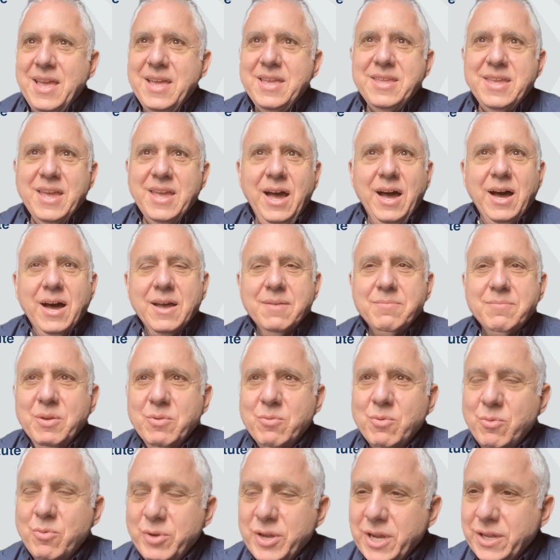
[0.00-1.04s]
Yeah, I mean,
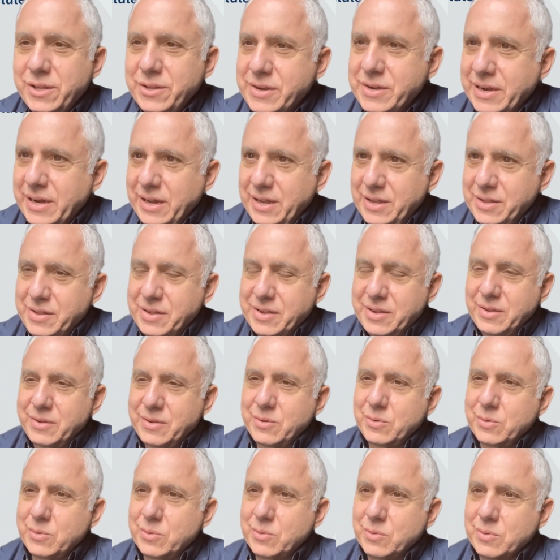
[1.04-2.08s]
when we got a chance
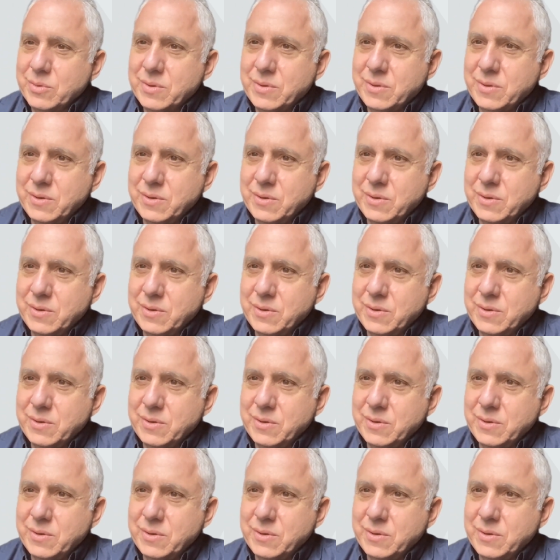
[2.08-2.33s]
to